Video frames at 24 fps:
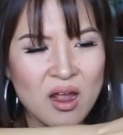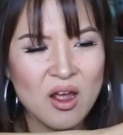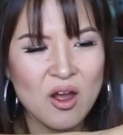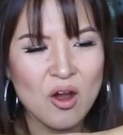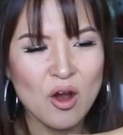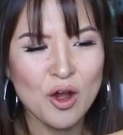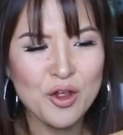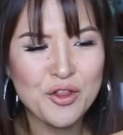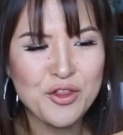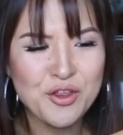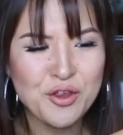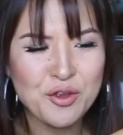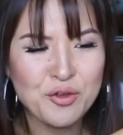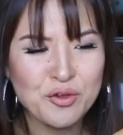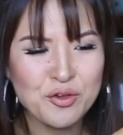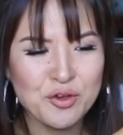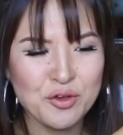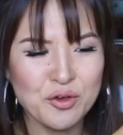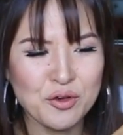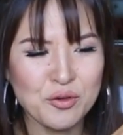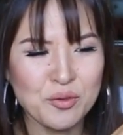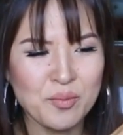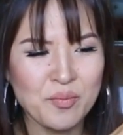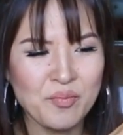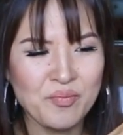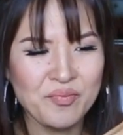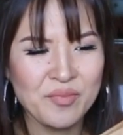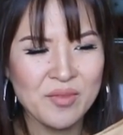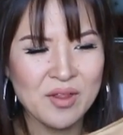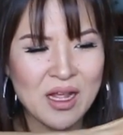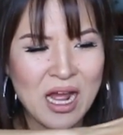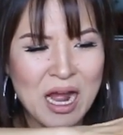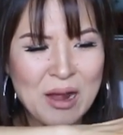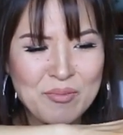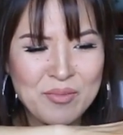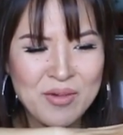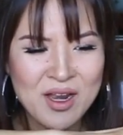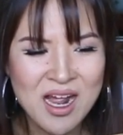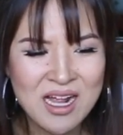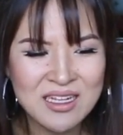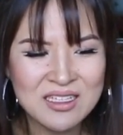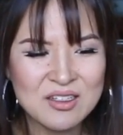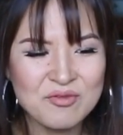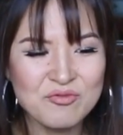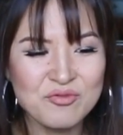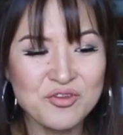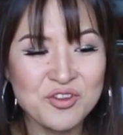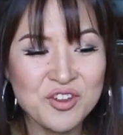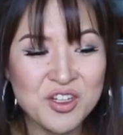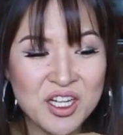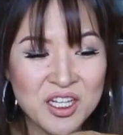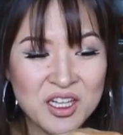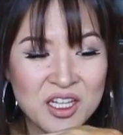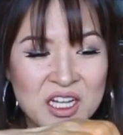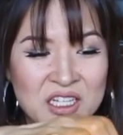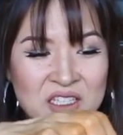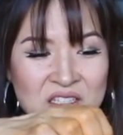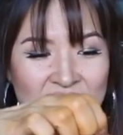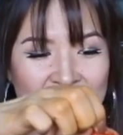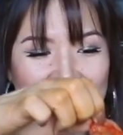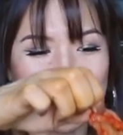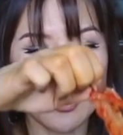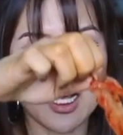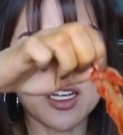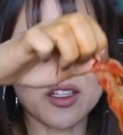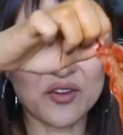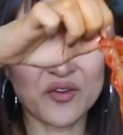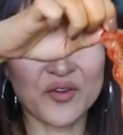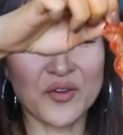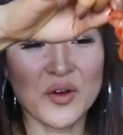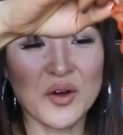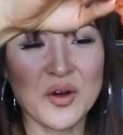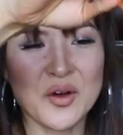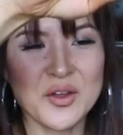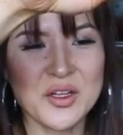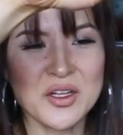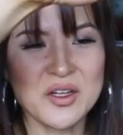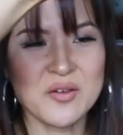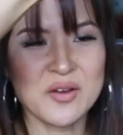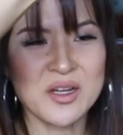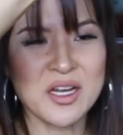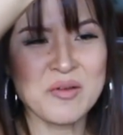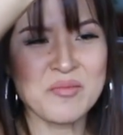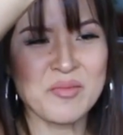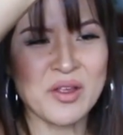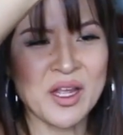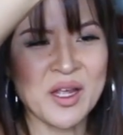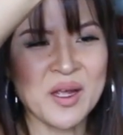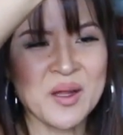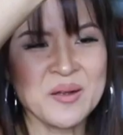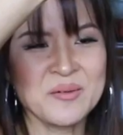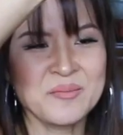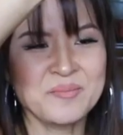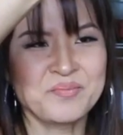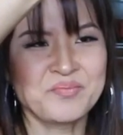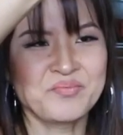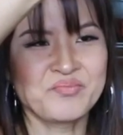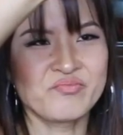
On YouTube, I'm not really successful, you know what I mean?